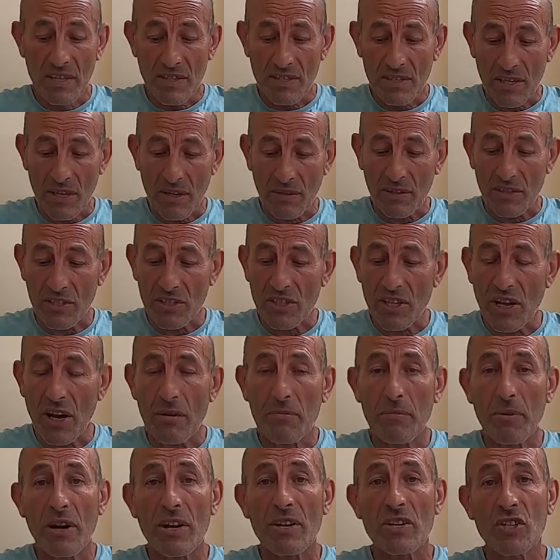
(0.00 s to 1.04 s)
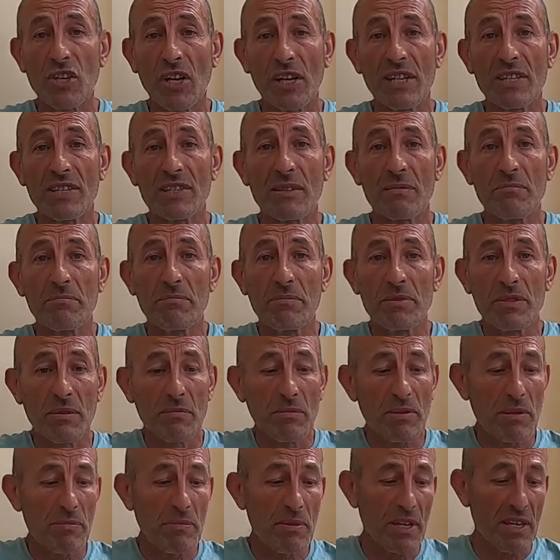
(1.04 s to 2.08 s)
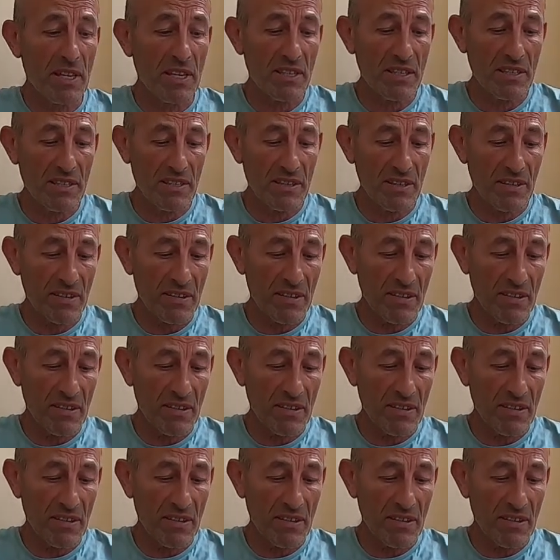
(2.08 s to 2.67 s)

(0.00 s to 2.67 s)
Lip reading: So I'm going to start by shelling some of the peas.